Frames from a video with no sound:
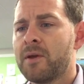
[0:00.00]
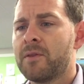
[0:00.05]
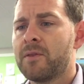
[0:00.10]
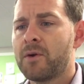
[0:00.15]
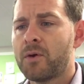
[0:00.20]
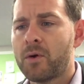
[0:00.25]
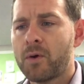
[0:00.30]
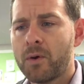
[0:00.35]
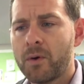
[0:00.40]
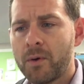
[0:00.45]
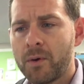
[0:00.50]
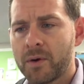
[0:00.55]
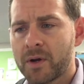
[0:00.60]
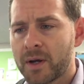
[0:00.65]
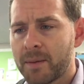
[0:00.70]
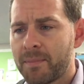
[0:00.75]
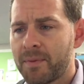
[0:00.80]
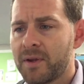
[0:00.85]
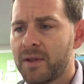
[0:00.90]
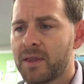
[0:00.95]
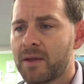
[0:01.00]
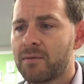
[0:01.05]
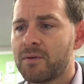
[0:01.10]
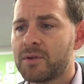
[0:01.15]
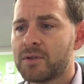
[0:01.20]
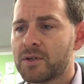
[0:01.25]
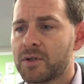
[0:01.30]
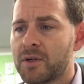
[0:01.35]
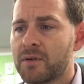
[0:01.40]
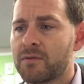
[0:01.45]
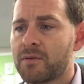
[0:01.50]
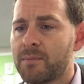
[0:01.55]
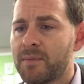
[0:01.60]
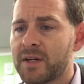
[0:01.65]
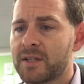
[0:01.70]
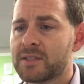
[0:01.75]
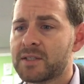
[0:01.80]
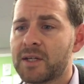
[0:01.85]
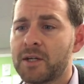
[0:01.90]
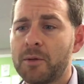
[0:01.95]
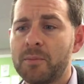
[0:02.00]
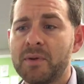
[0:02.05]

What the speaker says: The whole company that returned from exile